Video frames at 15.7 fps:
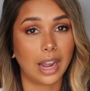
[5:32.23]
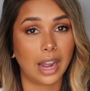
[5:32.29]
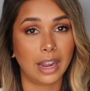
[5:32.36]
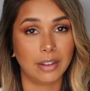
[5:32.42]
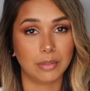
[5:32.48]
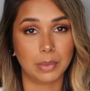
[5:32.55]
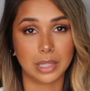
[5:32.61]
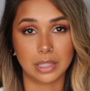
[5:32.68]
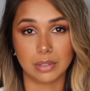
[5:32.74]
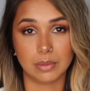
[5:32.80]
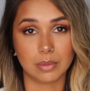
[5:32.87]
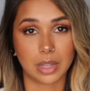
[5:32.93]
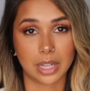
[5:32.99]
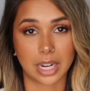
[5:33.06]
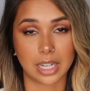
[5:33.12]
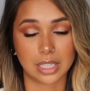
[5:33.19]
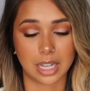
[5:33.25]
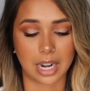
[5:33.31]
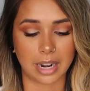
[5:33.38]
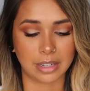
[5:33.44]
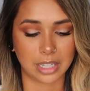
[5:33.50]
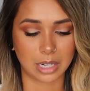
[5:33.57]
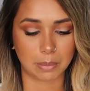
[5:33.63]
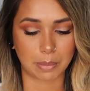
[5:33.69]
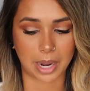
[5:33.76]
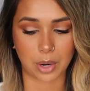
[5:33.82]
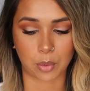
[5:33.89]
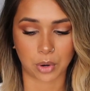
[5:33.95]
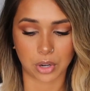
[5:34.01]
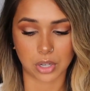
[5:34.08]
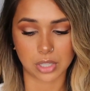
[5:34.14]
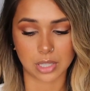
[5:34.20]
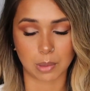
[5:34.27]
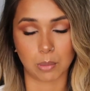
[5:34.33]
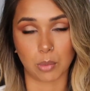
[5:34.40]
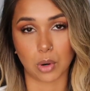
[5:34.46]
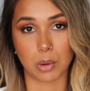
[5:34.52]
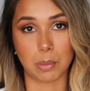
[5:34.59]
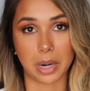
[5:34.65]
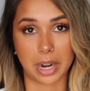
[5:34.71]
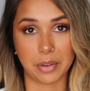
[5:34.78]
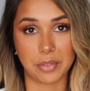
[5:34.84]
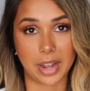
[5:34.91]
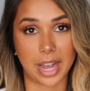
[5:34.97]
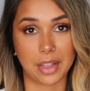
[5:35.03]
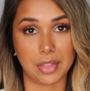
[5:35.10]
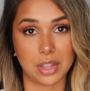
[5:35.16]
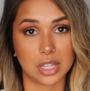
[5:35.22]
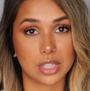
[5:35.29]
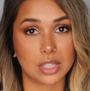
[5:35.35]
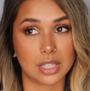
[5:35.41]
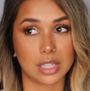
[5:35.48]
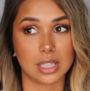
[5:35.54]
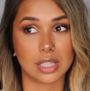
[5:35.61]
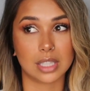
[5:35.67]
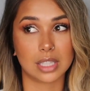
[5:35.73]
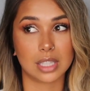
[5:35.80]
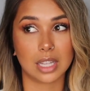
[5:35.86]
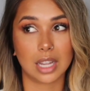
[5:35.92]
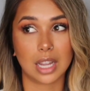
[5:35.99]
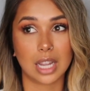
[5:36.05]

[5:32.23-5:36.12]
I've been, like I said, I need to order some more, but I've had this since